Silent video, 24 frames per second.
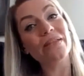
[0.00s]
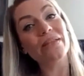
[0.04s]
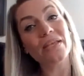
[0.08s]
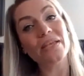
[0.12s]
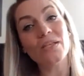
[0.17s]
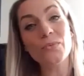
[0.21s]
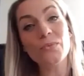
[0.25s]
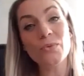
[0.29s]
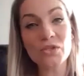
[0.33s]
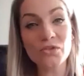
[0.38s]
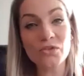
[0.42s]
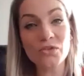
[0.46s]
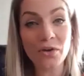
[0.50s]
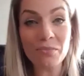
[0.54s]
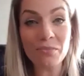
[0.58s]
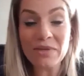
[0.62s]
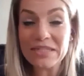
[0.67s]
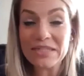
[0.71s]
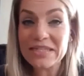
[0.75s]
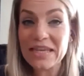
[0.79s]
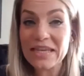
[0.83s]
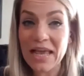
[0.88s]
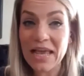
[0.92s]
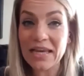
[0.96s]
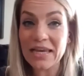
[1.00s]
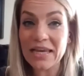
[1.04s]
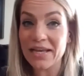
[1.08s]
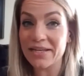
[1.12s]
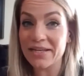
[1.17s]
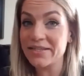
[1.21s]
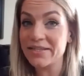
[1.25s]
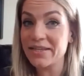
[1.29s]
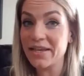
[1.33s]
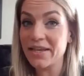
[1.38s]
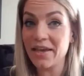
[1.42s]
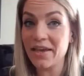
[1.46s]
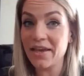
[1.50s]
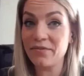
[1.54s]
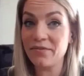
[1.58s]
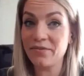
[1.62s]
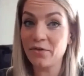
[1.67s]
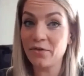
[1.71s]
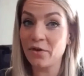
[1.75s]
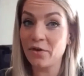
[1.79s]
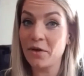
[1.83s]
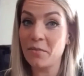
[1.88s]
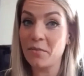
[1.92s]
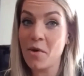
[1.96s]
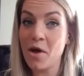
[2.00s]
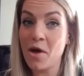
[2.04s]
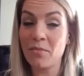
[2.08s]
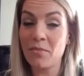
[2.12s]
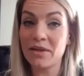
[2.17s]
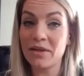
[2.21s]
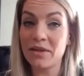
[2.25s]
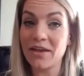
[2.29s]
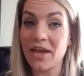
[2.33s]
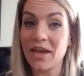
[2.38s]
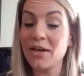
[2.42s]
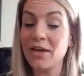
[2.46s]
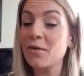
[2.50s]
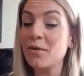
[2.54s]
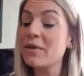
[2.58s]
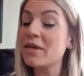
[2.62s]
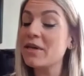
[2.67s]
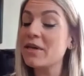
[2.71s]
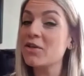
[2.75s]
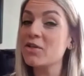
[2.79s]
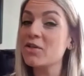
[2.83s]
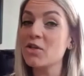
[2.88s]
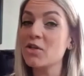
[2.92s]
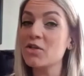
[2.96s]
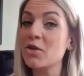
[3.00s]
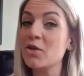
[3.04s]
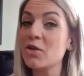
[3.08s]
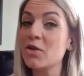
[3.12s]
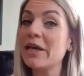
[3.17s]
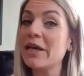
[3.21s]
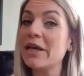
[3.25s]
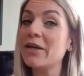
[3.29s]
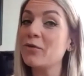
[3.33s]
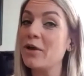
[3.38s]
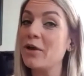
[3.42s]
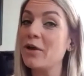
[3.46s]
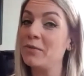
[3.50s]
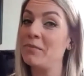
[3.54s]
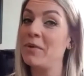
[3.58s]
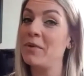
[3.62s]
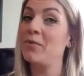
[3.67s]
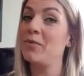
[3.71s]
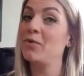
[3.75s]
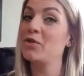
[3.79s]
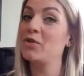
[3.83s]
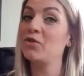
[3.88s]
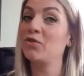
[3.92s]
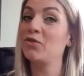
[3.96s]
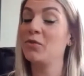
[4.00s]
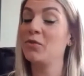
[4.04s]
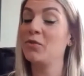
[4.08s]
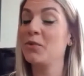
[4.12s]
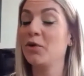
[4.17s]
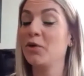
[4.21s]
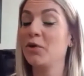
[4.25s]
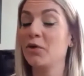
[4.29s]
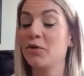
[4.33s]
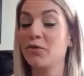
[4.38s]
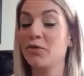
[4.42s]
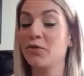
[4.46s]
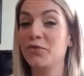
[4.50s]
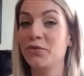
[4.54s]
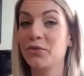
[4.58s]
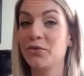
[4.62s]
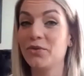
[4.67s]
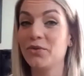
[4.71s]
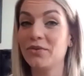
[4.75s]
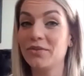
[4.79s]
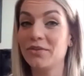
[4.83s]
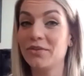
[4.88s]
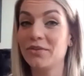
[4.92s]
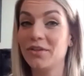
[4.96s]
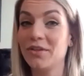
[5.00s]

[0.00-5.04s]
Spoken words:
it was from Italians, for a moment. I know, because also my grandma was from Corfu.